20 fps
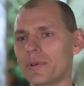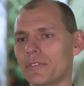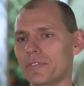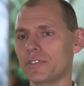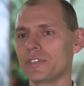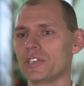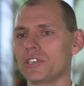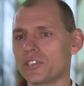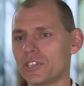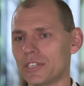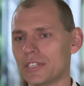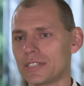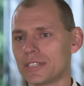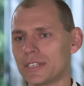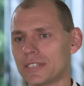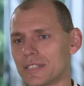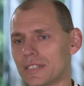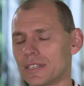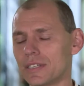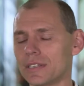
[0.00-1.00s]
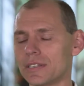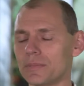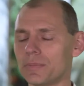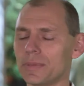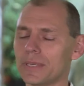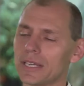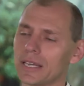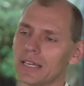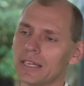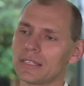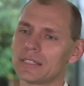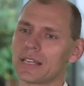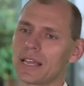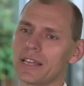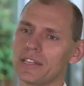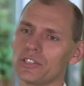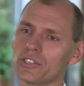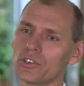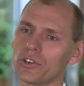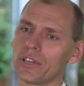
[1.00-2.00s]
a physician assistant because
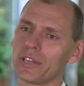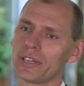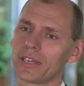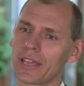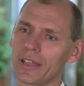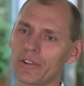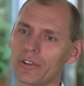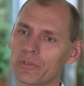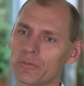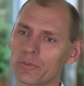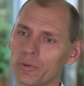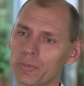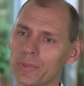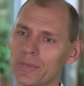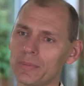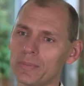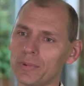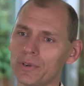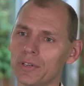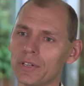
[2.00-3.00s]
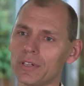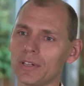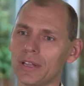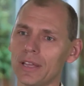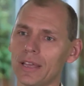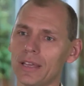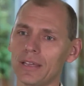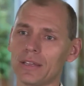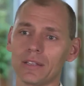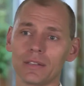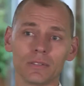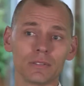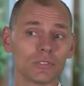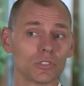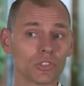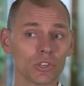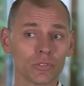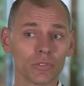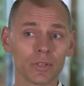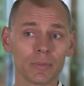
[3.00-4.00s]
I enjoy caring for people and
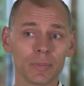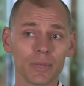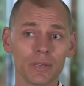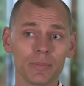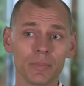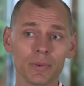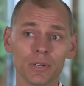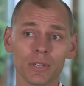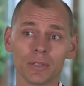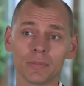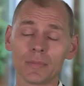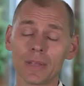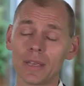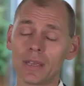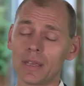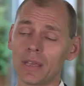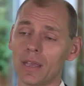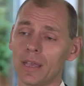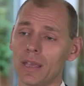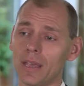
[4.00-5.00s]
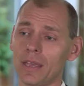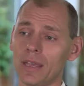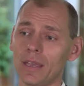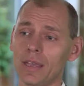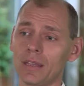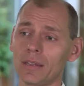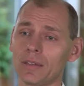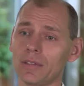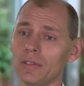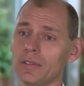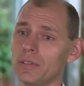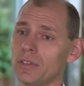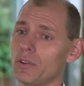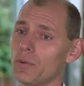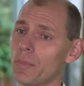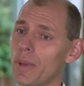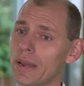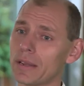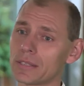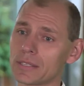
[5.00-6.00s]
serving people, and
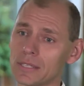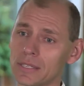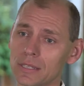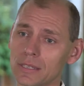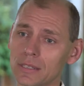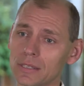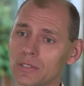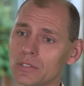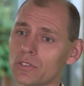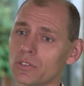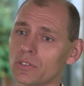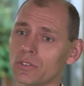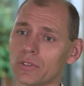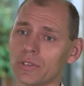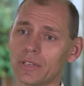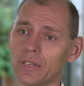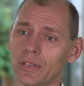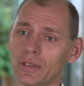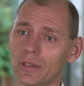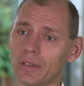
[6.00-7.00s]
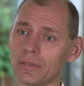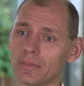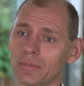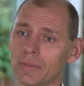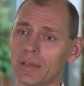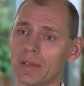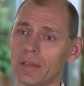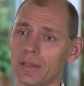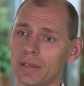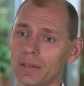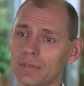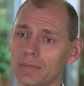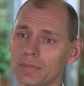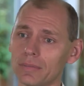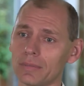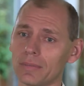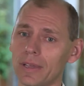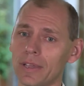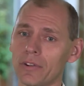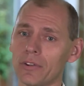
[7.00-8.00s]
medicine is certainly a
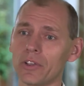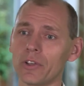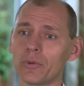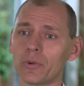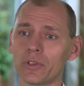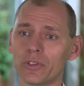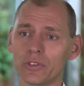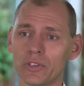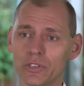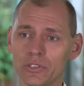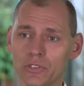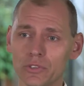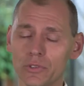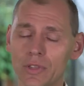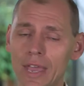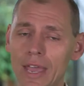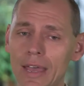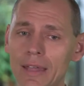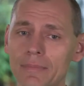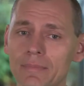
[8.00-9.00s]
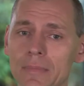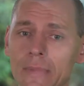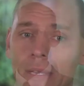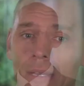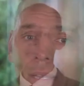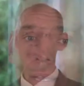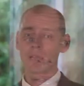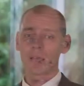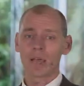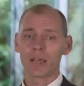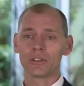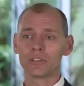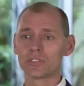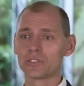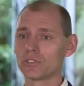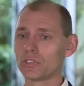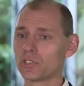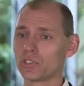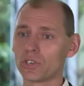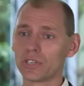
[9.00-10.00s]
area where you can do that. I
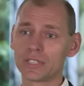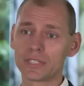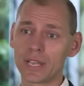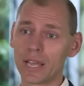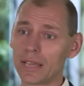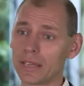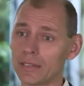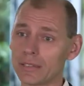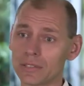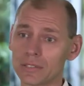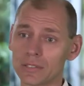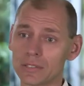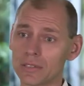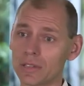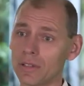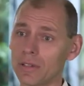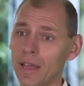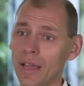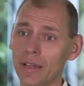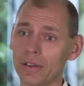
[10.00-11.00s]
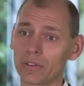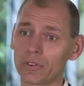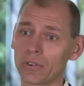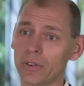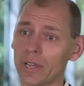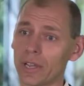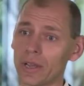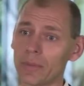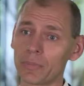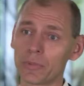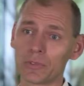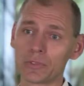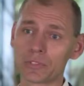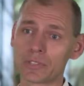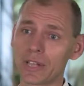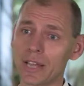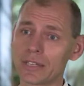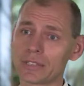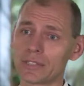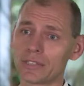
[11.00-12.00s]
also enjoy science a lot. Growing up, those
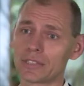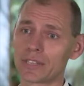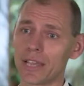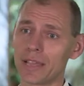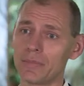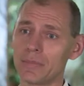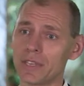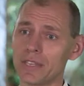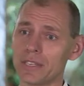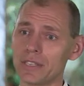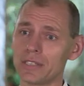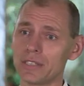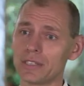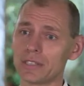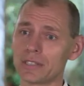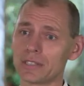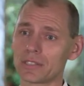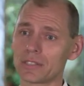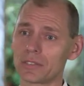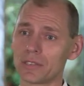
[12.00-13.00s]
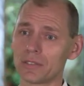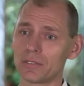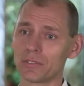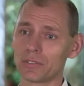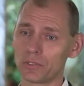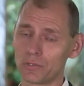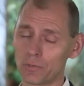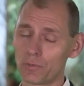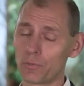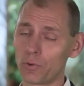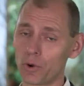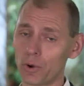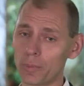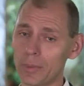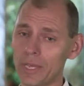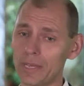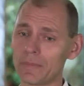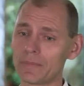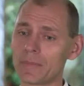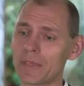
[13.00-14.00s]
classes came the easiest for
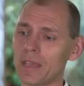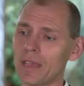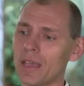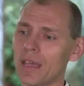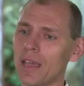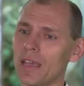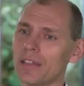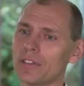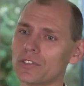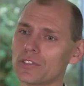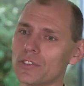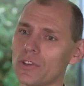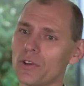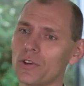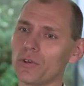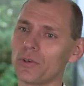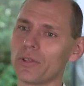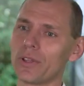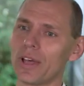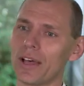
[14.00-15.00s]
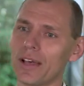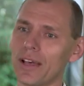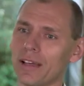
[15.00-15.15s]
me, and so